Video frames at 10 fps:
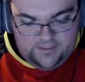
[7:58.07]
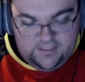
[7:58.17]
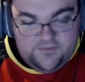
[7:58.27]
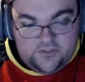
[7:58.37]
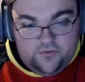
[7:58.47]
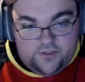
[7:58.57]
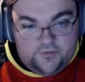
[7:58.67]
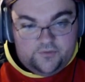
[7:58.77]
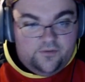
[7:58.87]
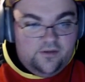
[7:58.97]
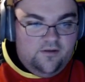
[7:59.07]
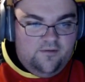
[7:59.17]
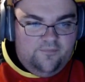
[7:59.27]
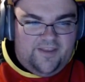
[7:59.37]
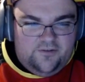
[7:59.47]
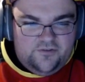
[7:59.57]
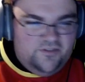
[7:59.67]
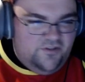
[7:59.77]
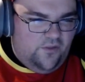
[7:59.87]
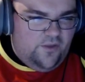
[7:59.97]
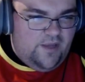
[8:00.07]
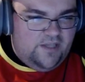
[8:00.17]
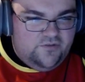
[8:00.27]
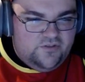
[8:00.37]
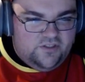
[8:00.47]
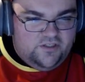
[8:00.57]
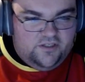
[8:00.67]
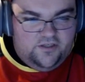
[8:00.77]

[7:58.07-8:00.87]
and gives it critical. That was really the only way I used the